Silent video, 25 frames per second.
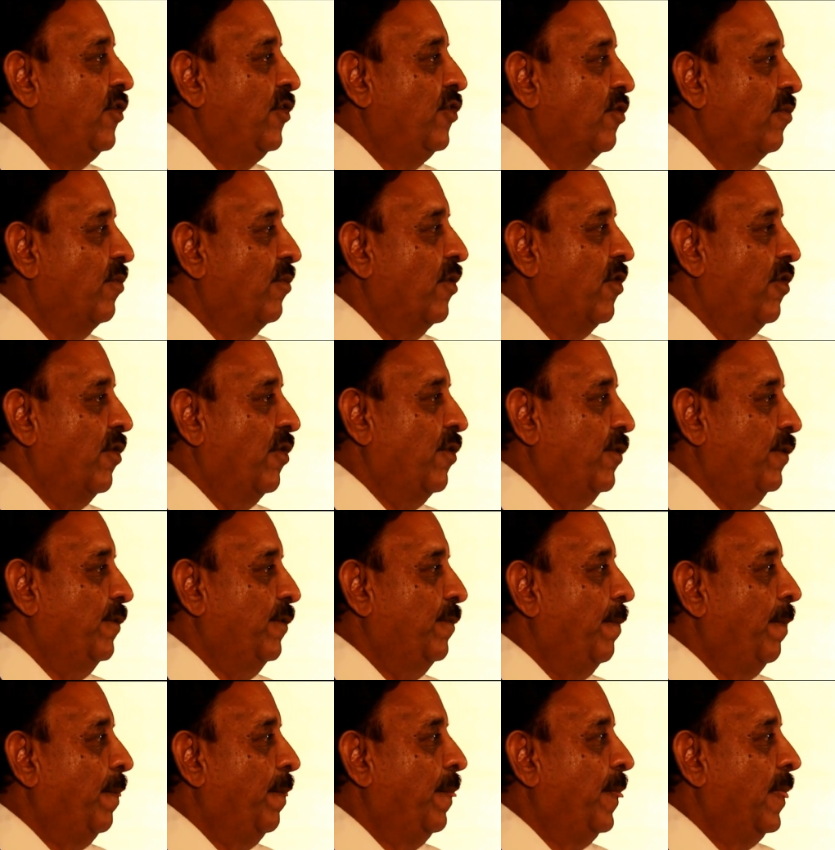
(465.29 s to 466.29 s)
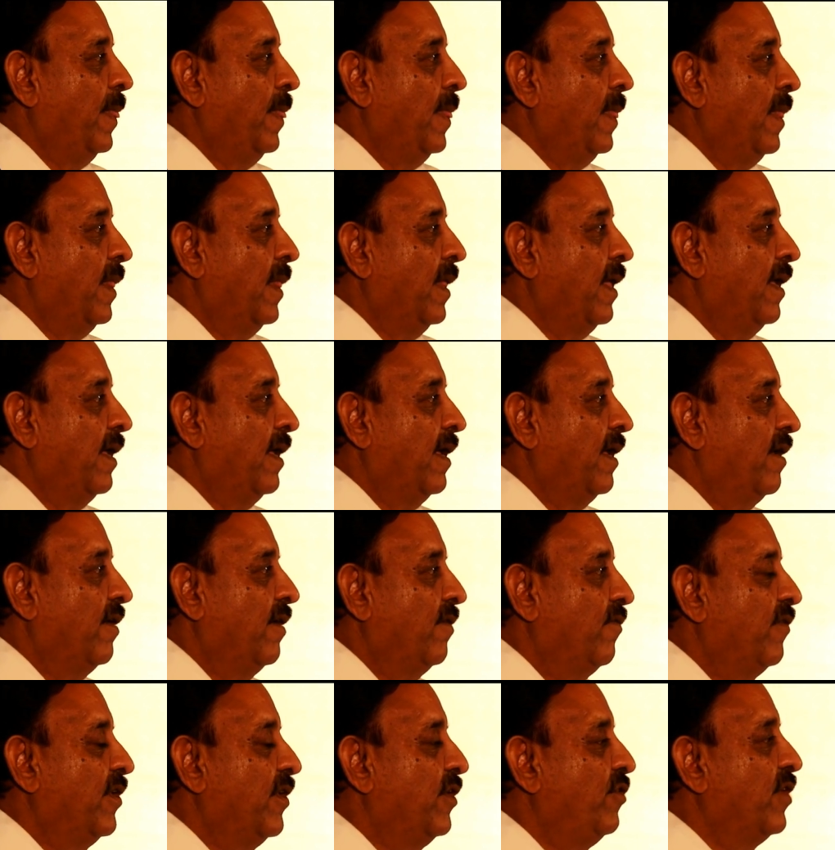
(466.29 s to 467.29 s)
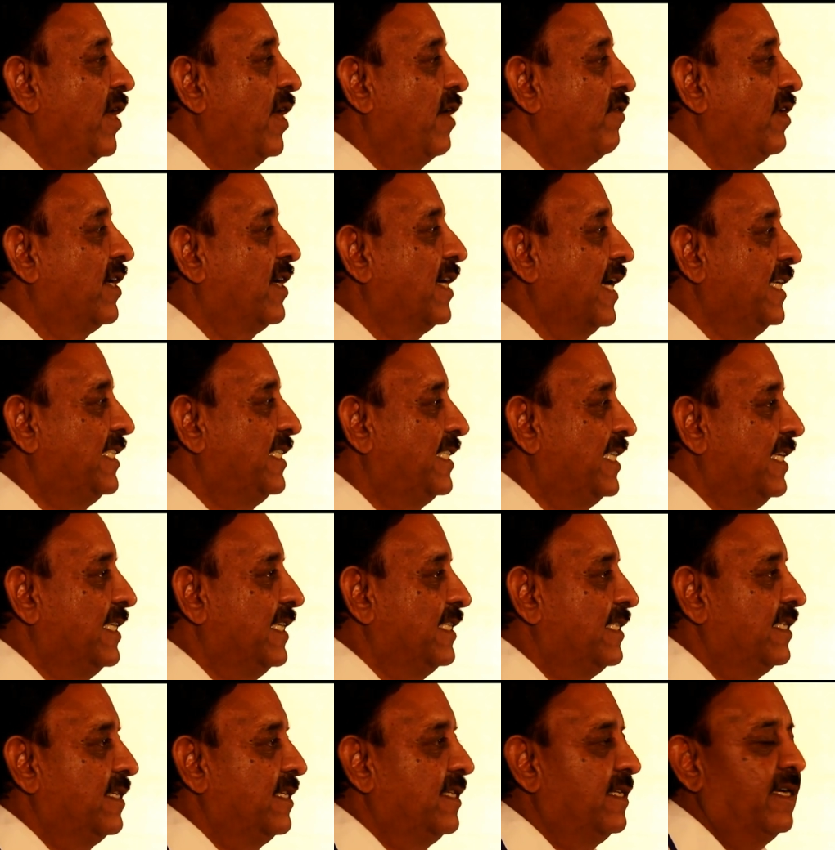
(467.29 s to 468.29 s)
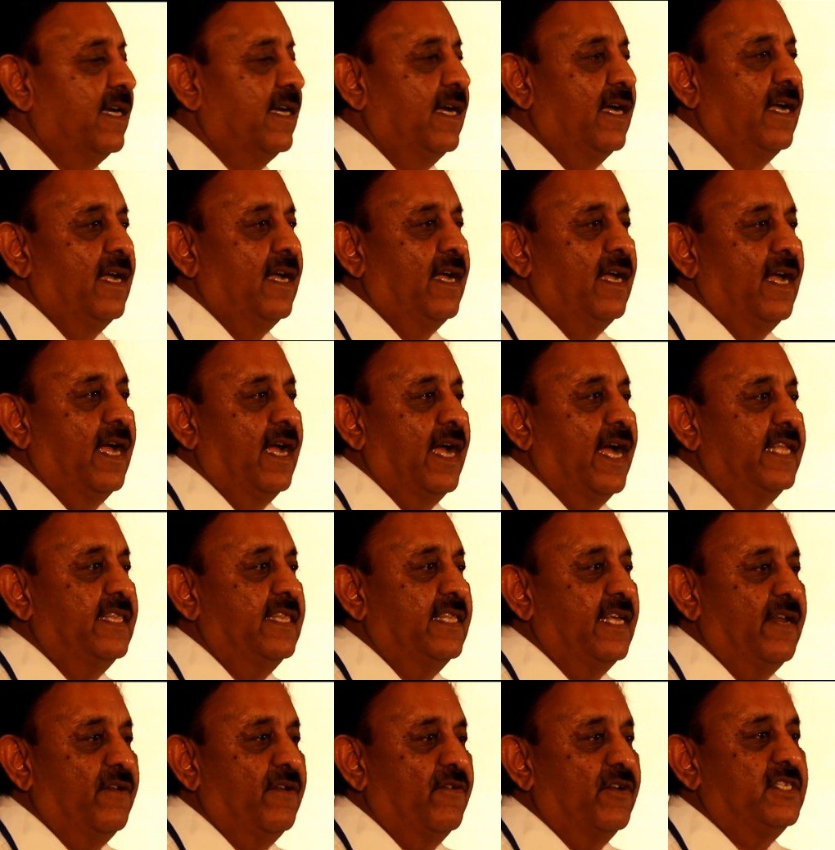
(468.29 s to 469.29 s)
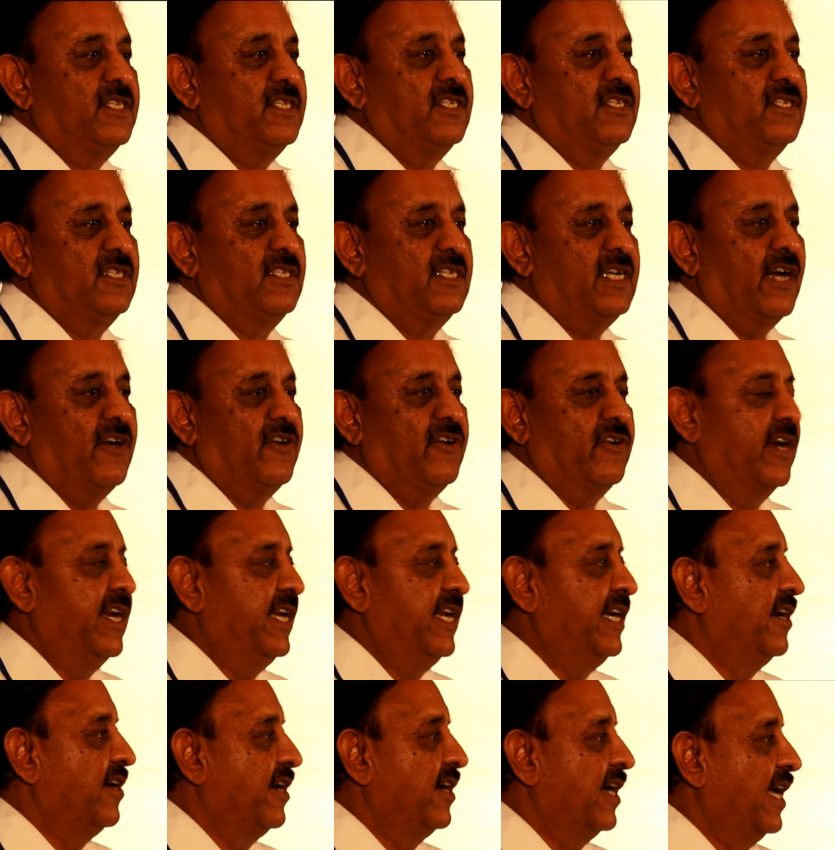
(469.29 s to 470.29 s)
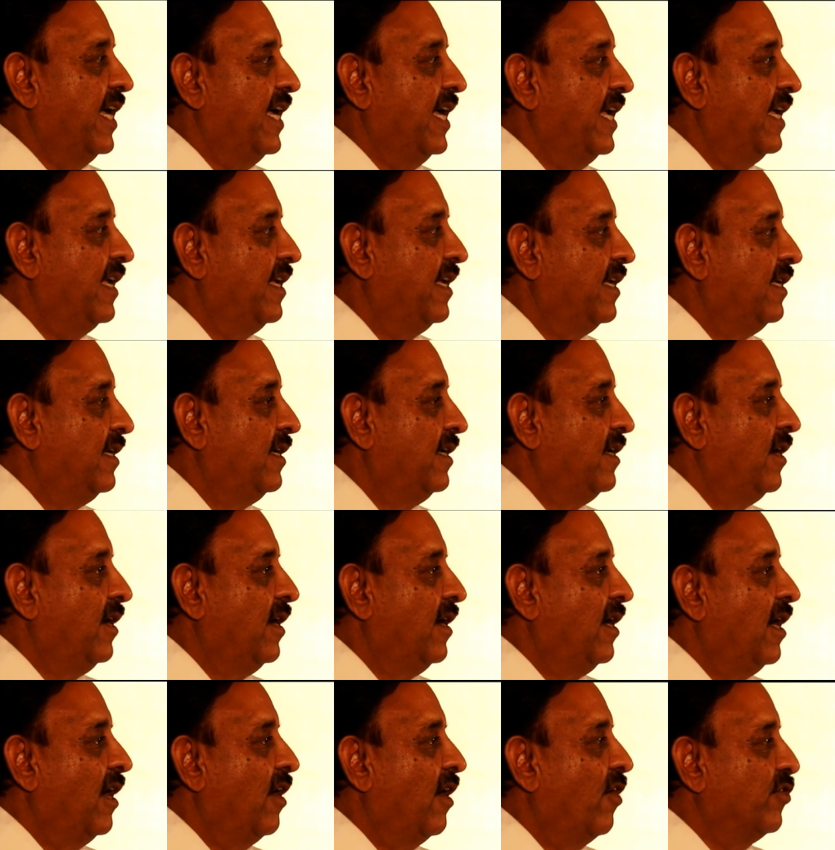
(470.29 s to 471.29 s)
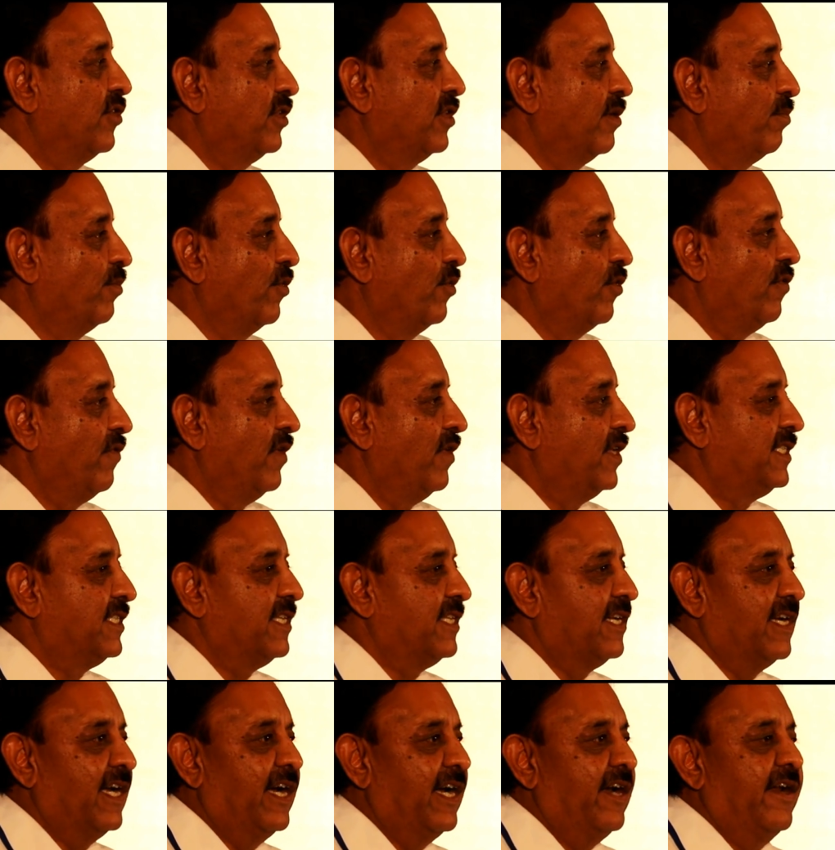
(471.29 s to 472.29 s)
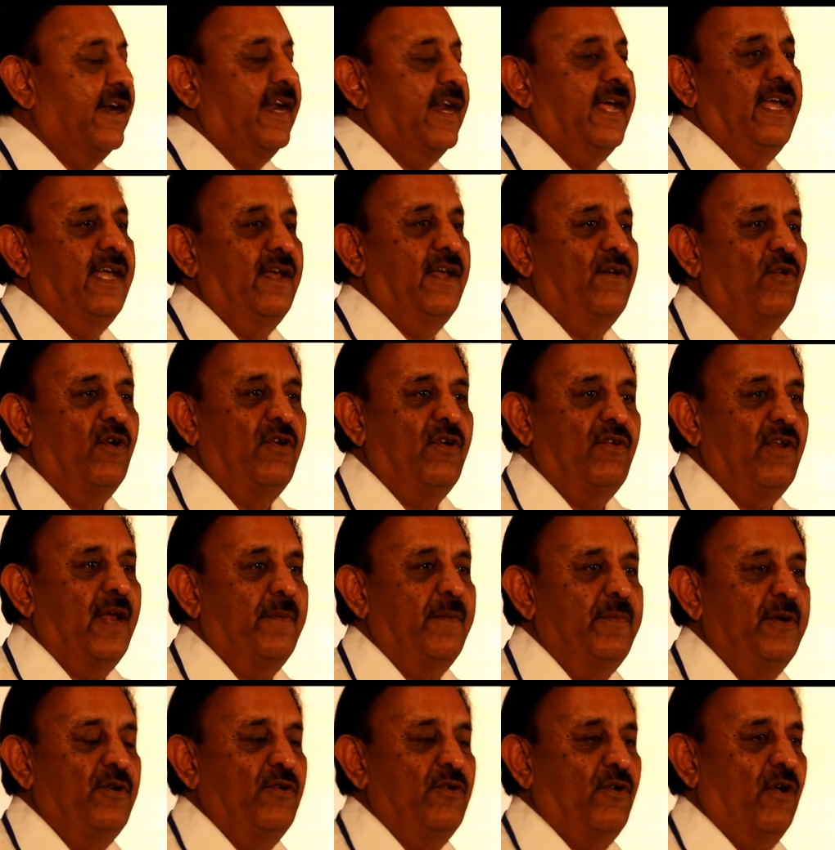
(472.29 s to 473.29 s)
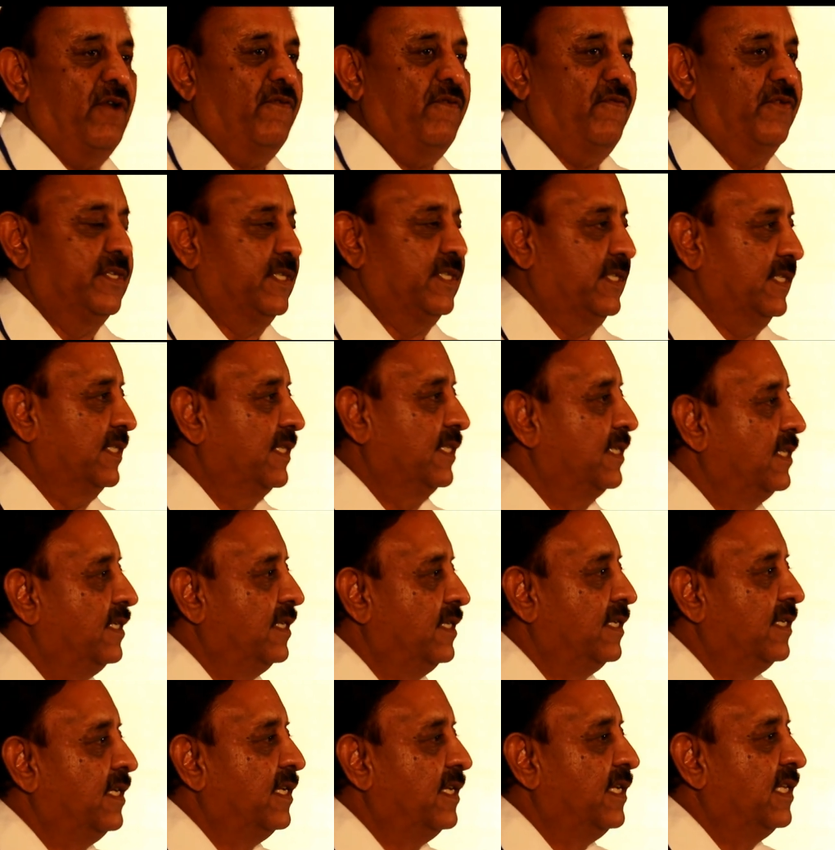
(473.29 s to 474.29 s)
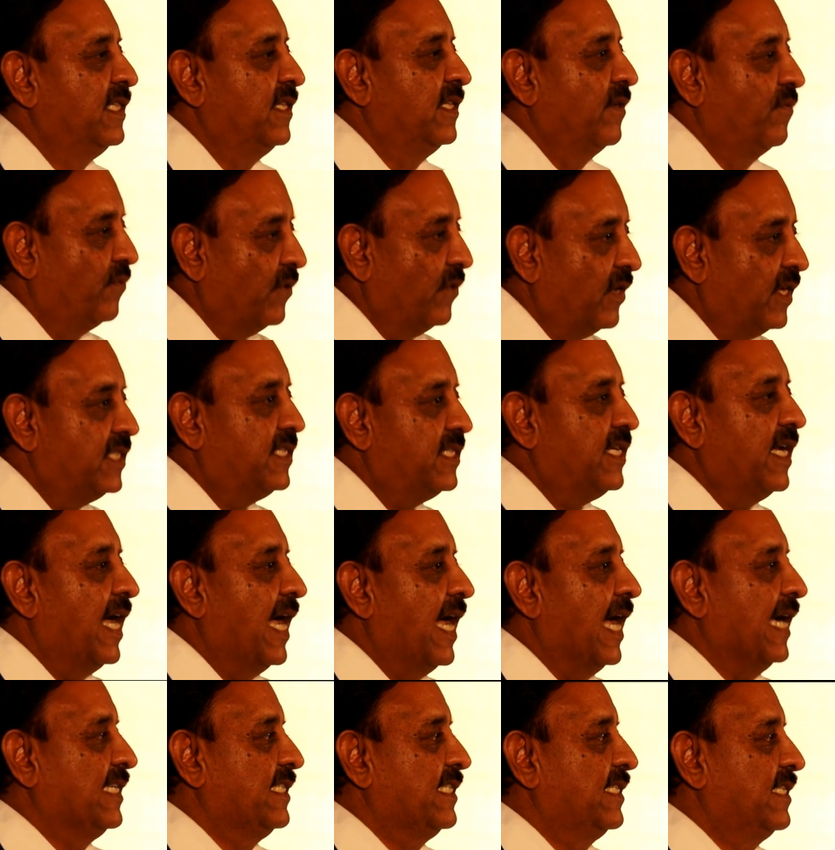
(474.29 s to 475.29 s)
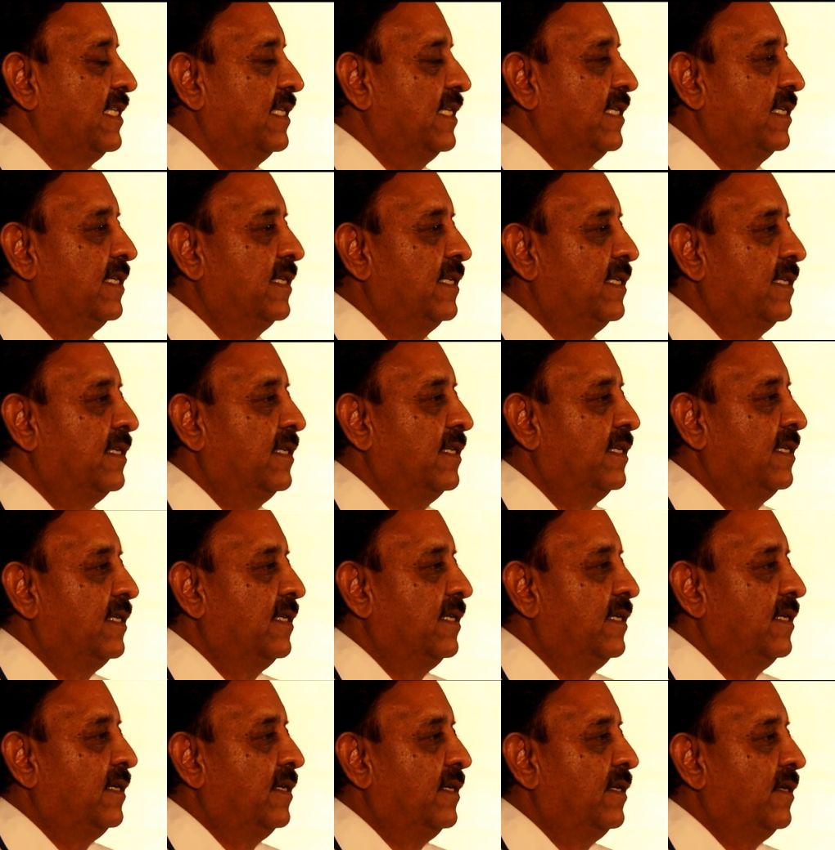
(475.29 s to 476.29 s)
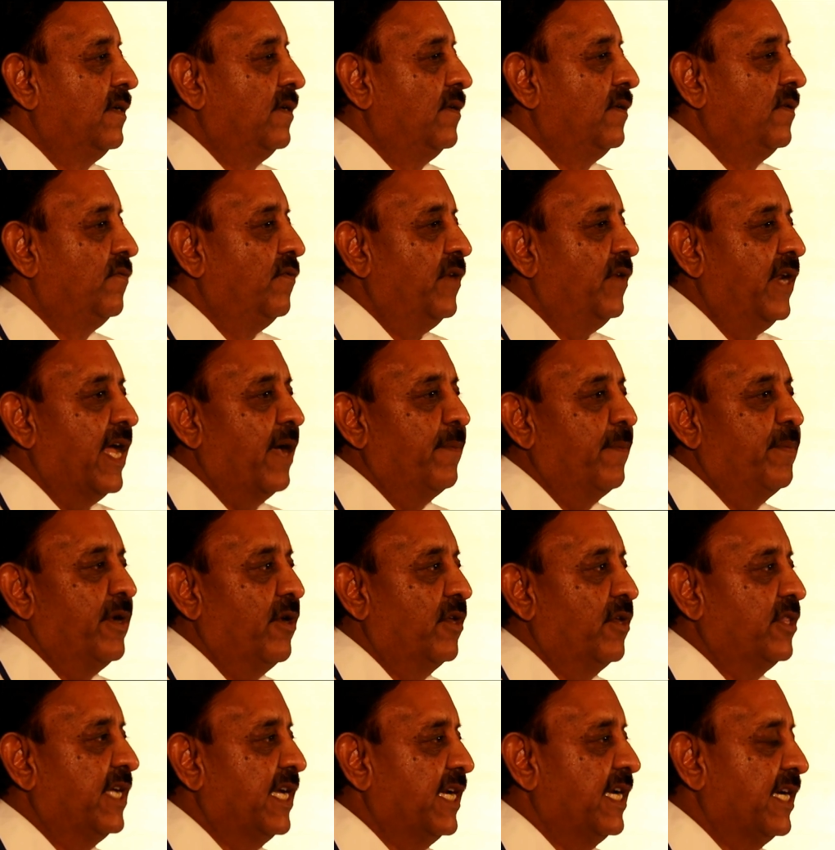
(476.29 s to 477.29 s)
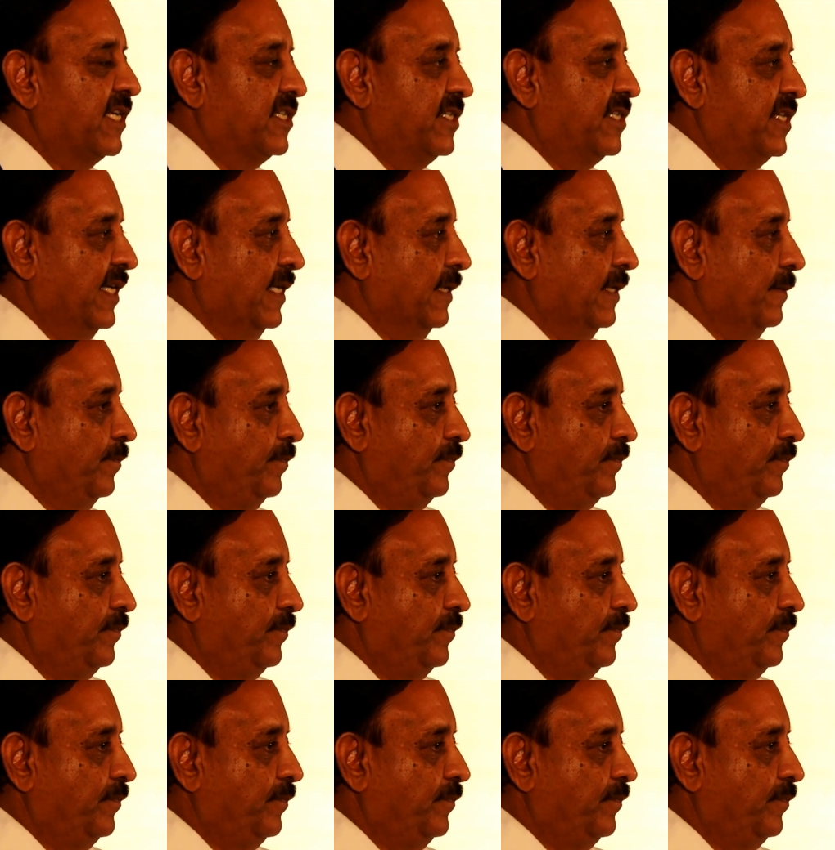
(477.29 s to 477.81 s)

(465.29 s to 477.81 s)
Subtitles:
Tomorrow, when you have a crisis and the rivers start running dry or the borewells run dry, what will happen to all of us? The first acts will happen on the industry.